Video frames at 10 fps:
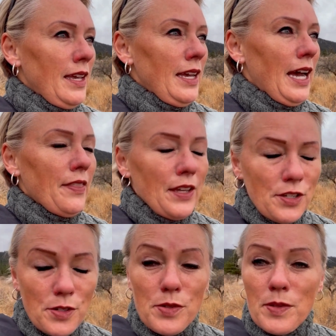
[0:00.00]
And then
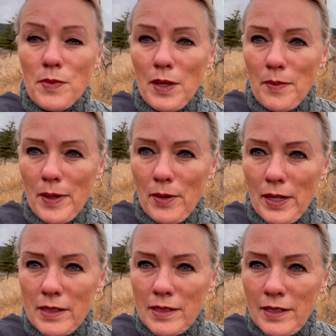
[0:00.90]
do something about
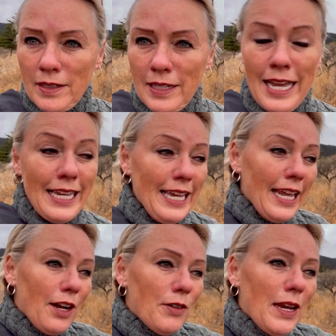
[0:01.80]
it. Get
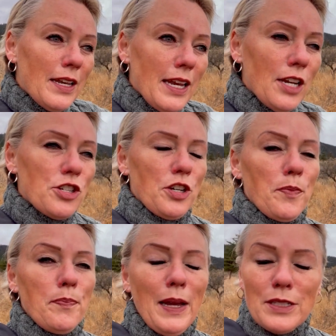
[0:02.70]
out in nature,
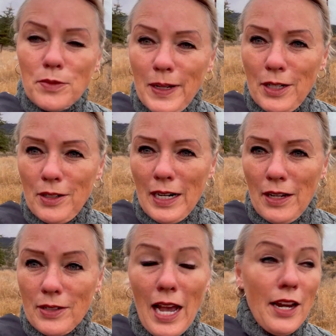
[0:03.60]
best way to
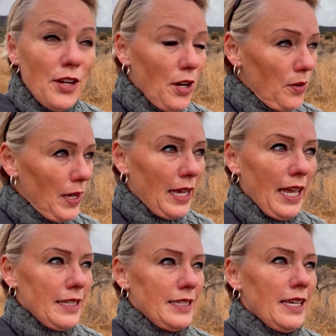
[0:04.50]
ground. I know I
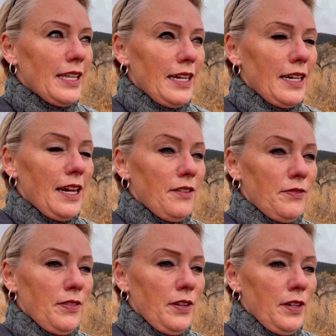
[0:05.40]
can't say that
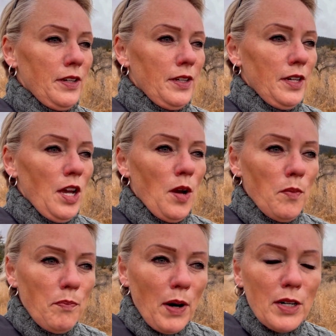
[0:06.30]
enough.
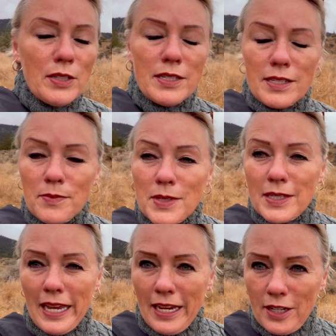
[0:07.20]
Burn some
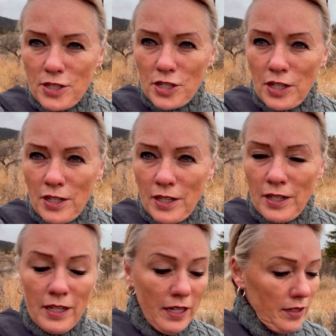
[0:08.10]
sage.
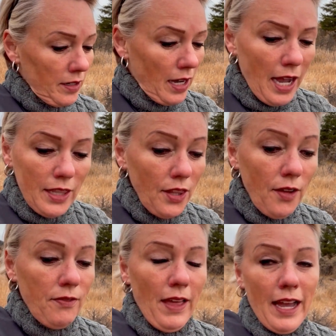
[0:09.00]
I
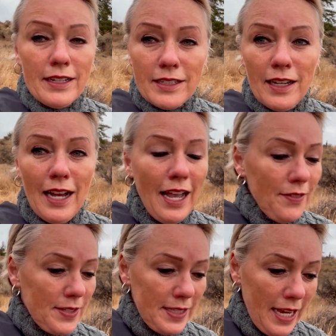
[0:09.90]
love that. I have
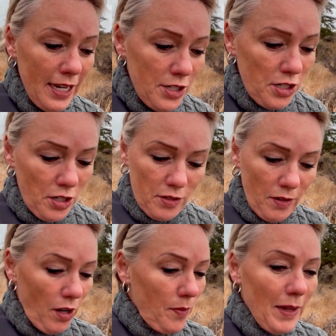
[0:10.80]
sage
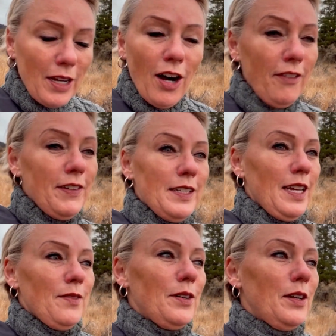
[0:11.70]
on my coffee
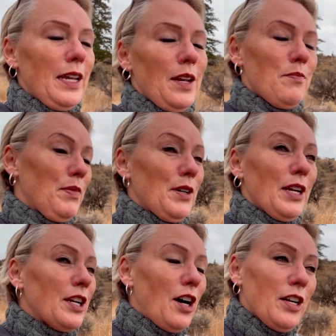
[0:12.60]
table and I burn
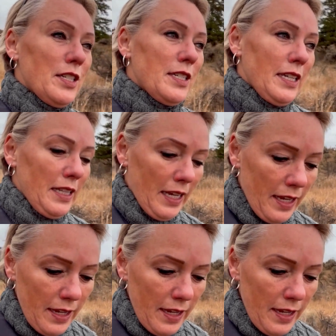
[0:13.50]
it constantly.